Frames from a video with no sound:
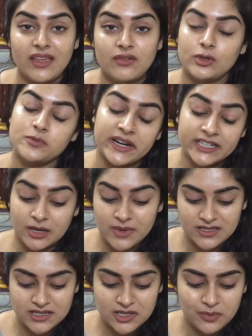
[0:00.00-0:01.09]
which might come
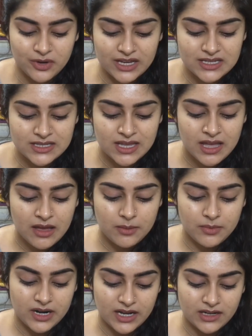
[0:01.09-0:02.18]
as a surprise,
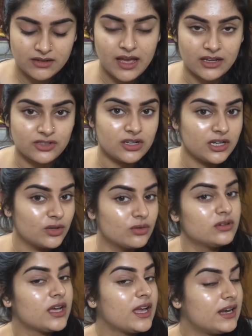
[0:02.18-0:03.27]
but I actually
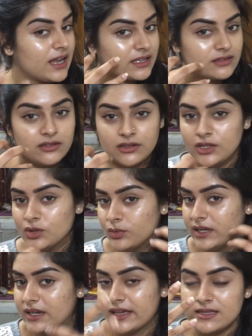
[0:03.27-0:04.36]
don't. I like the
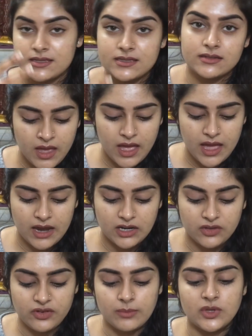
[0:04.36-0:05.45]
dewiness. And
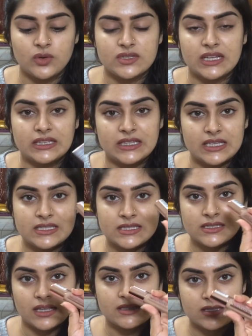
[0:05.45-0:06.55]
if I'm using this
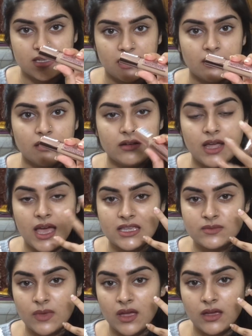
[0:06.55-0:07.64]
concealer
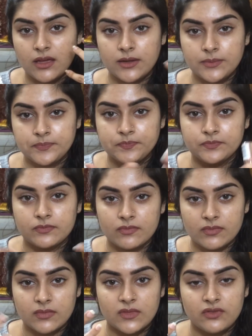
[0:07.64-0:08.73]
as my
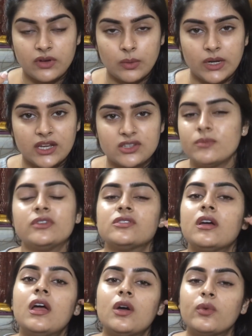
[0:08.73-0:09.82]
foundation,
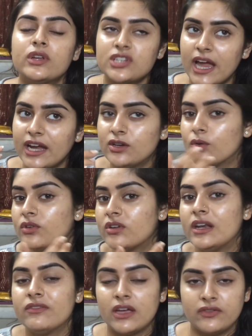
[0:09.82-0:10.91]
which I don't
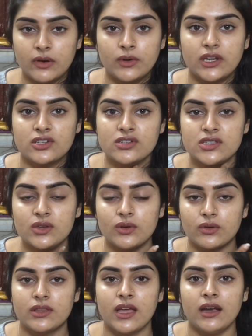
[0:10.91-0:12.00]
really wear foundations, you
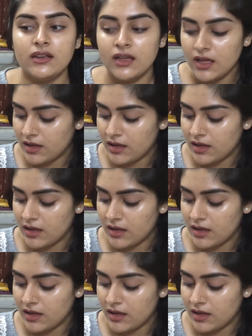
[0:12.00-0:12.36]
know that.